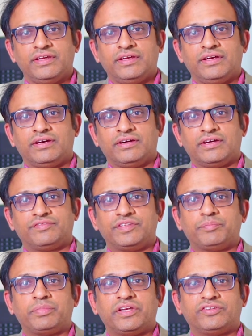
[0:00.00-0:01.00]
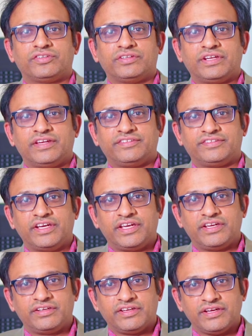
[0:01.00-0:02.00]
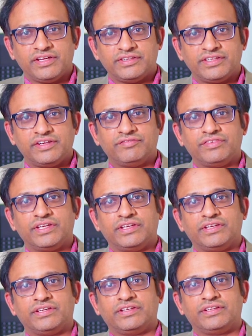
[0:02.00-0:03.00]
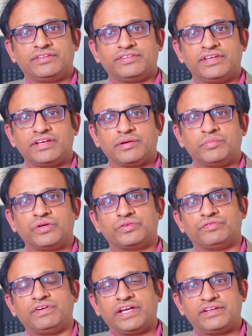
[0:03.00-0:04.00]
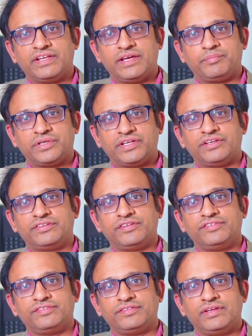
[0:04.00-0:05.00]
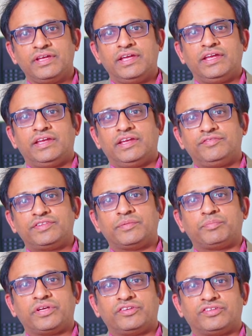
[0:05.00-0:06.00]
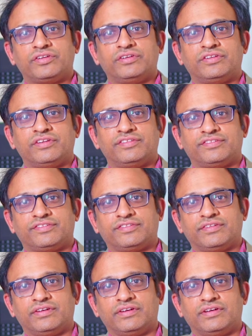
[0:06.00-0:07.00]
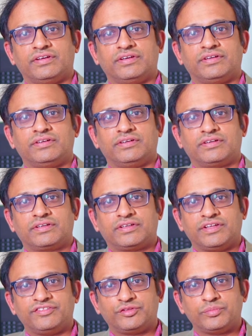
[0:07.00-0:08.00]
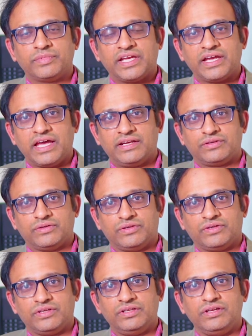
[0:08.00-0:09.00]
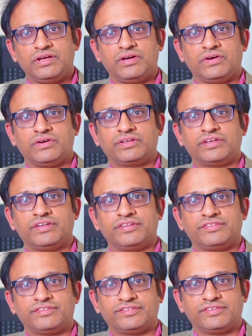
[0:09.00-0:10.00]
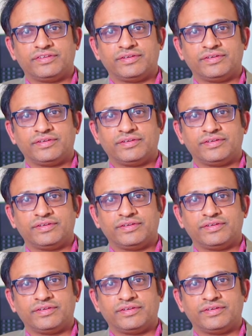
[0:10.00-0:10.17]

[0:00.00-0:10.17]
If the patient has diarrhea, then we think about viral hepatitis. If the patient is consuming alcohol or is